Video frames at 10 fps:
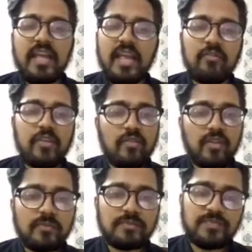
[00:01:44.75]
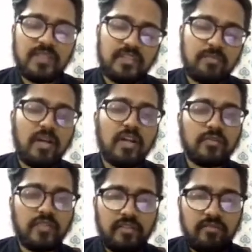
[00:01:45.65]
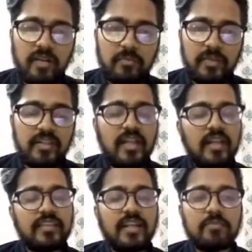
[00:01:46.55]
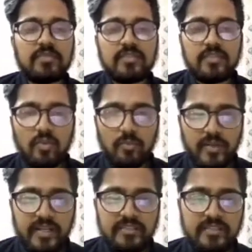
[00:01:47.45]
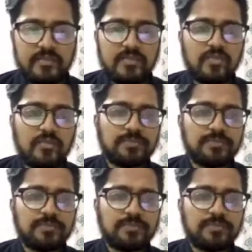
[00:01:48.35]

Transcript: everyone is a part of the environment that business operates in. So